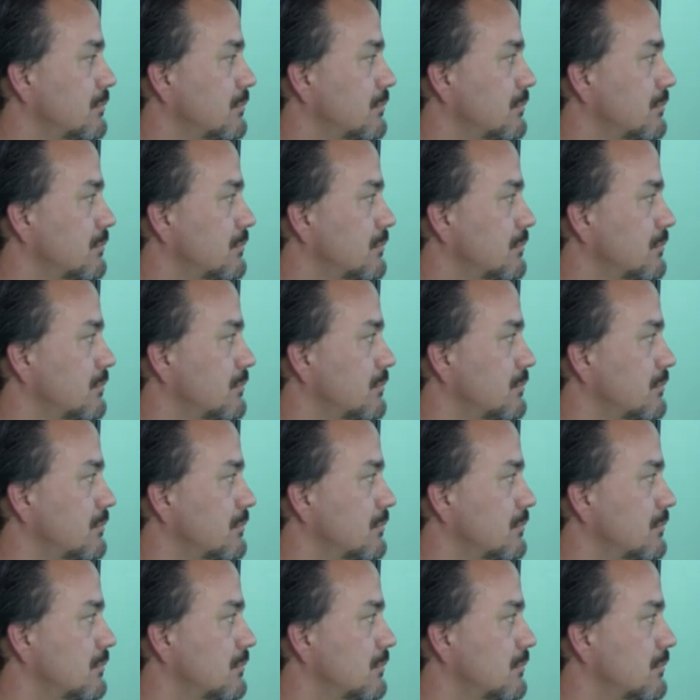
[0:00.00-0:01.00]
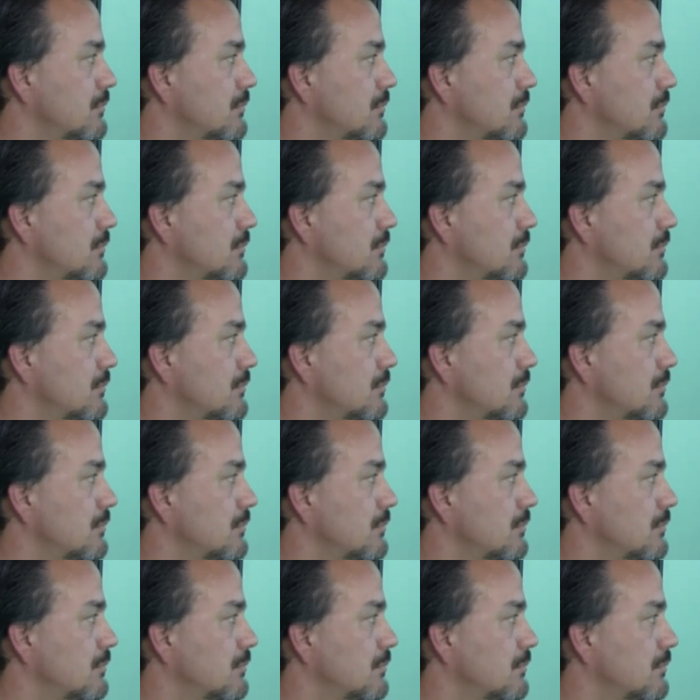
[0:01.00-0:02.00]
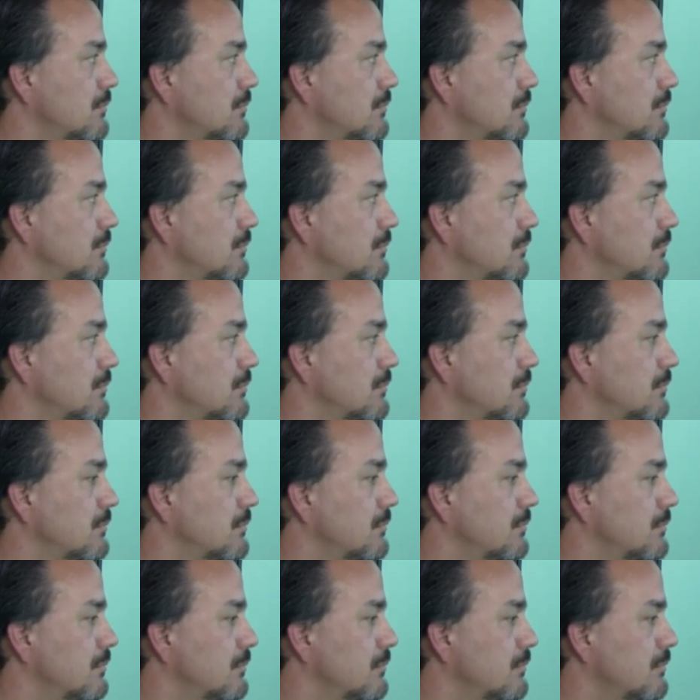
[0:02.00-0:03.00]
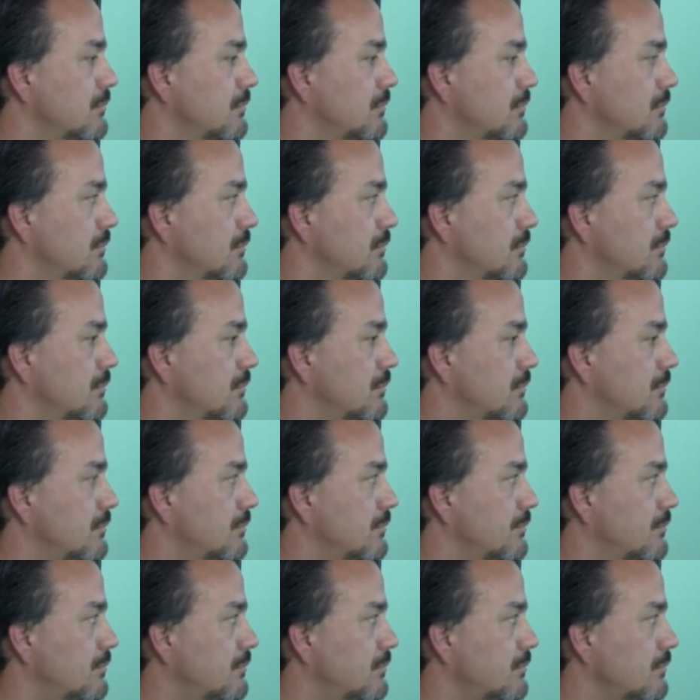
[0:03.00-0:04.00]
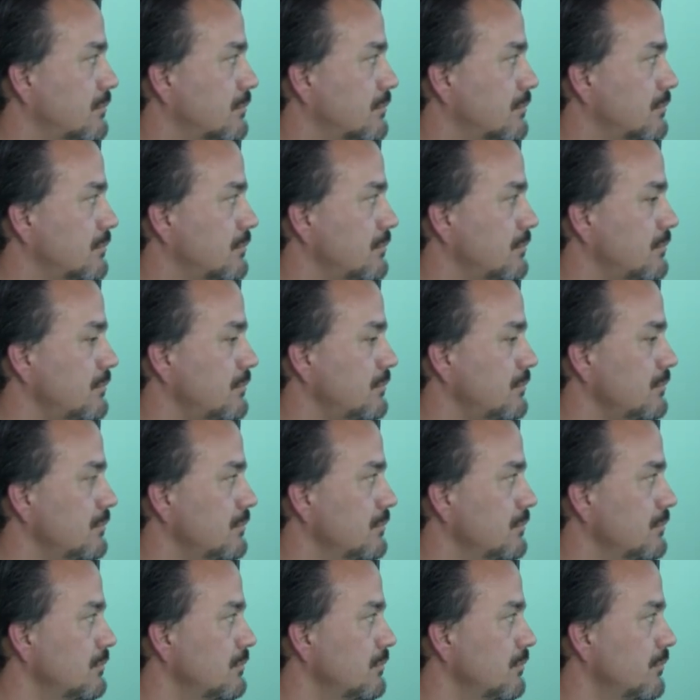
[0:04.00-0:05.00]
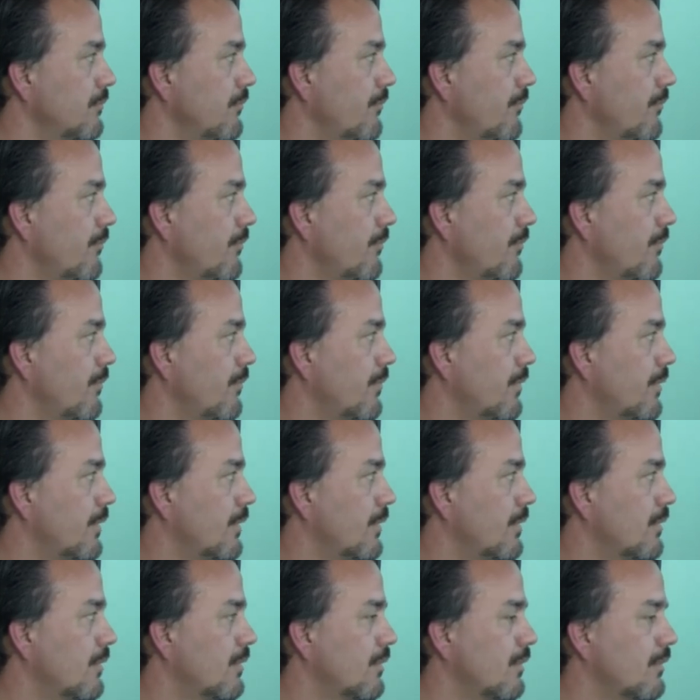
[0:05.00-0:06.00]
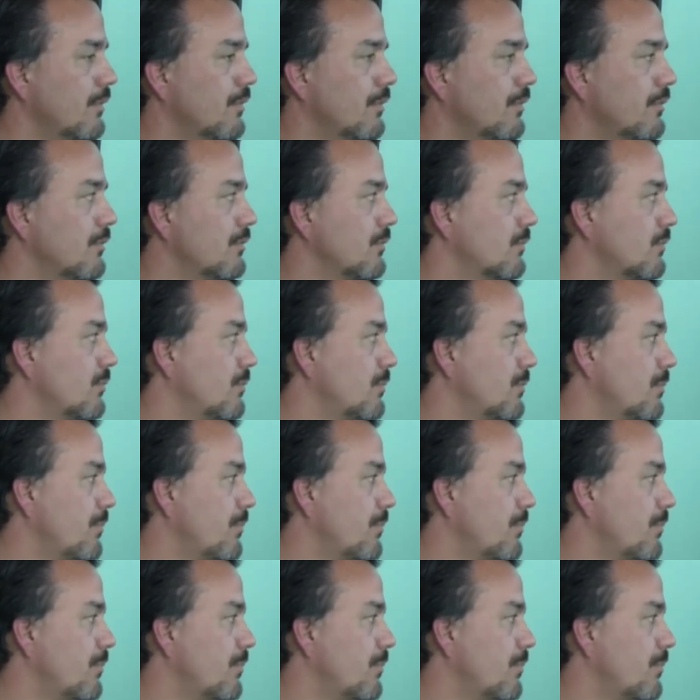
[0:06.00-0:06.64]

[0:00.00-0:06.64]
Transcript: (not speaking)